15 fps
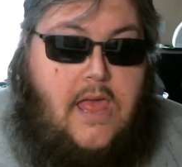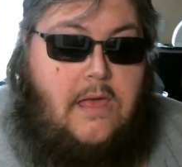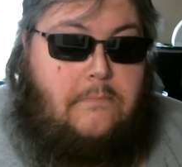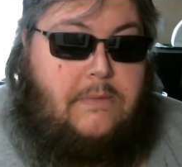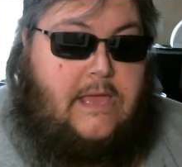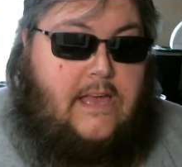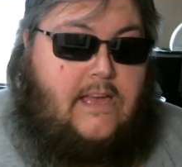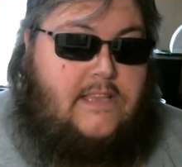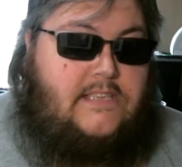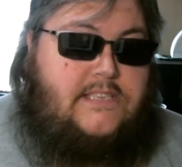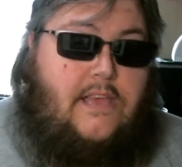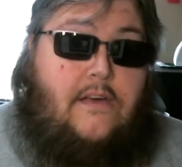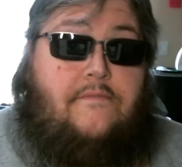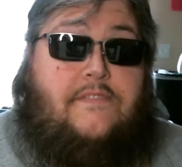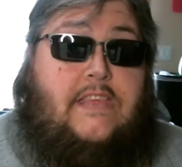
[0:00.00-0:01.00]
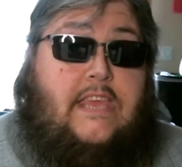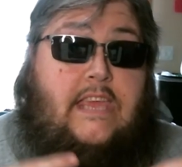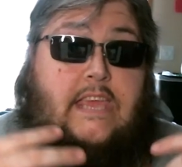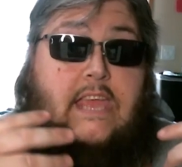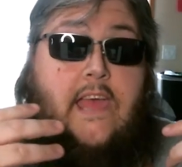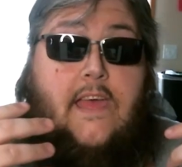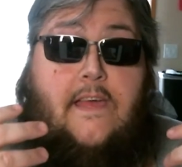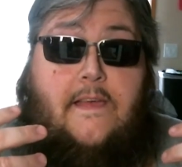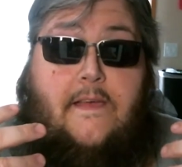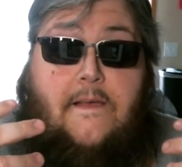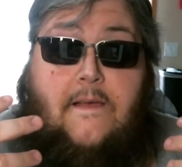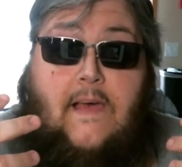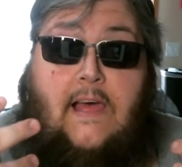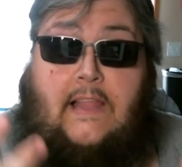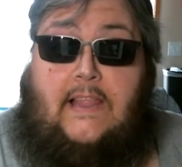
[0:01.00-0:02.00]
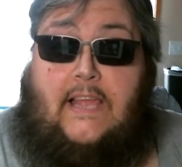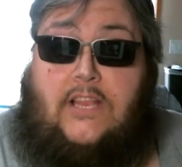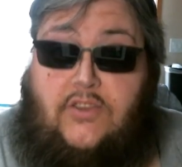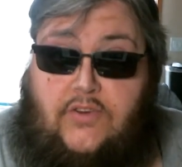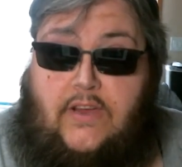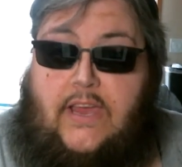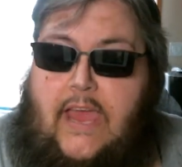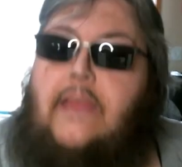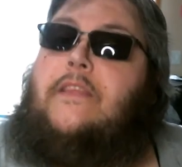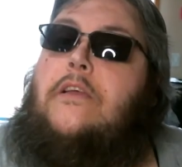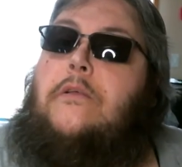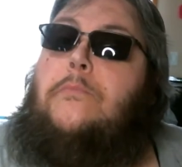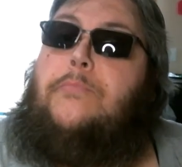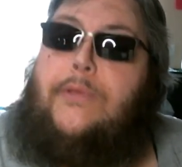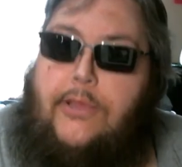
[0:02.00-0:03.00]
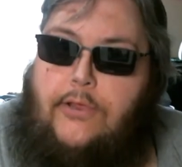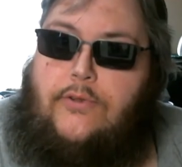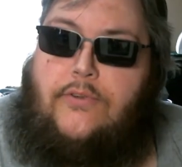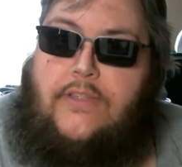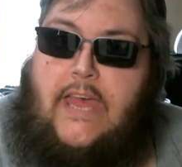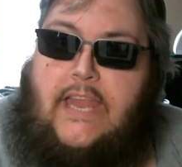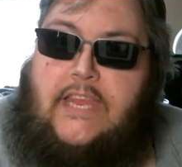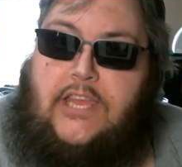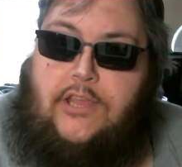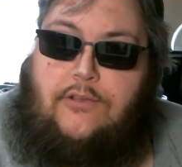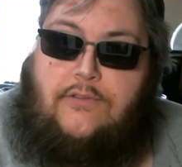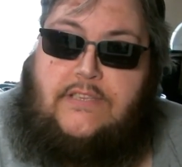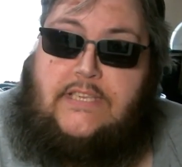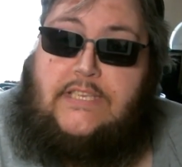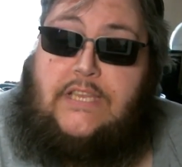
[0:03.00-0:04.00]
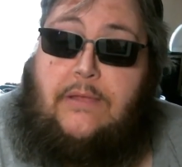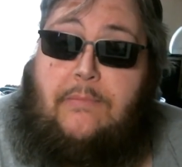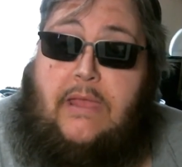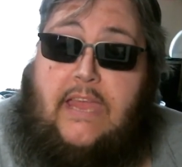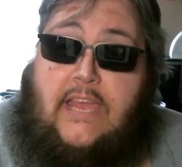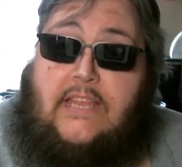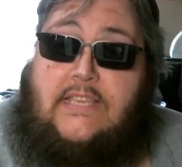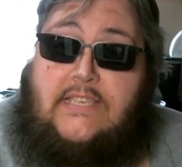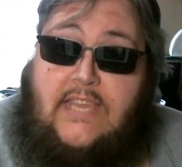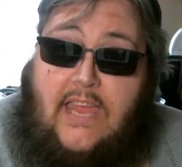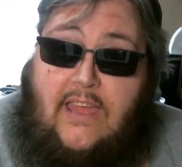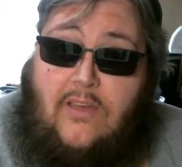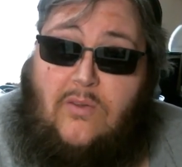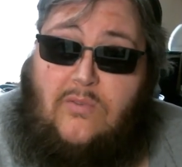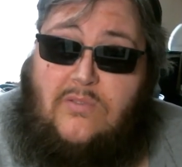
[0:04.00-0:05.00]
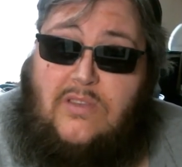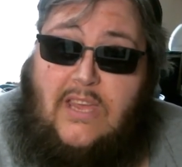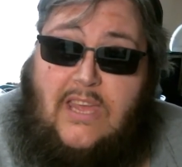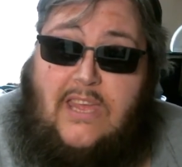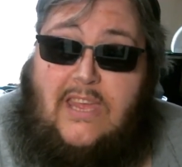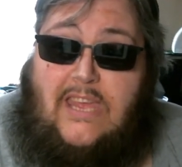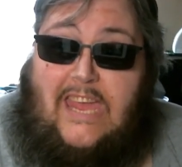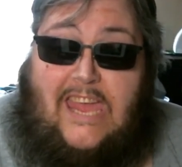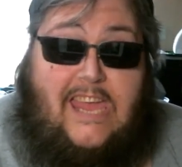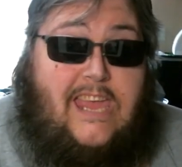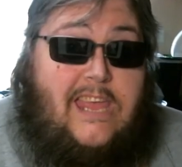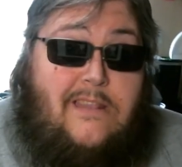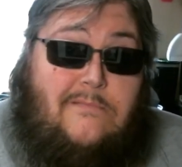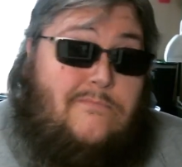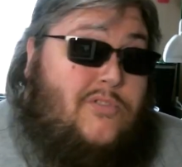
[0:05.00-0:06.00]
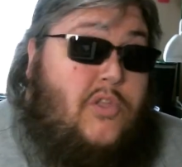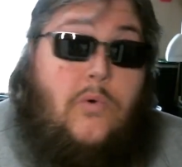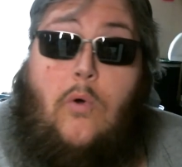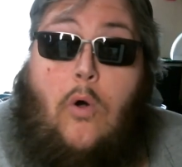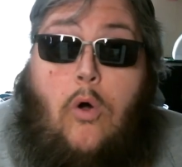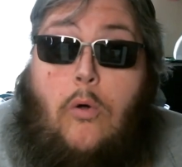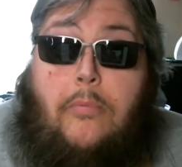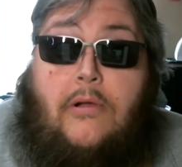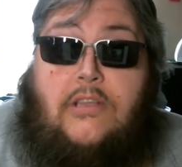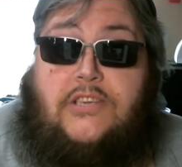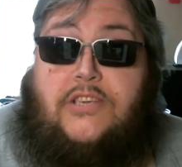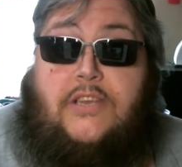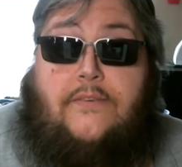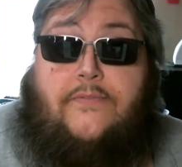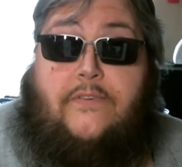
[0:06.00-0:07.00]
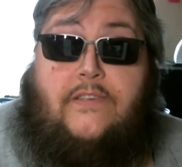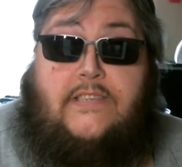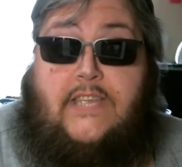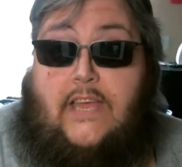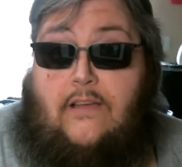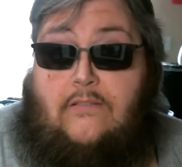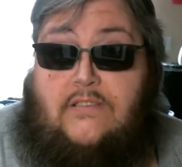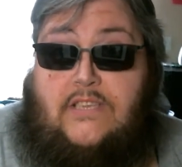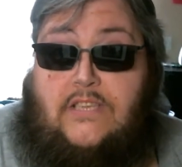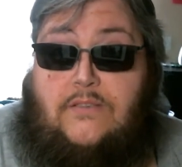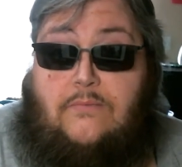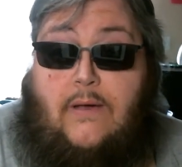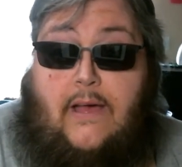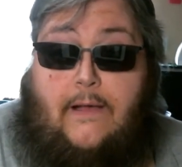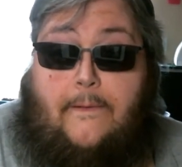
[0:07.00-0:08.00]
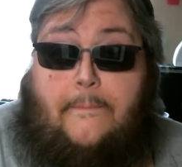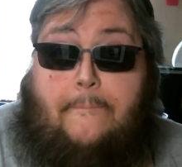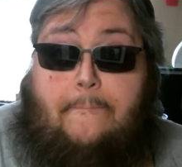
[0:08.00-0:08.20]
because of the electric and the computer that it uses to make it sound, it can do a whole bunch of different sounds as well.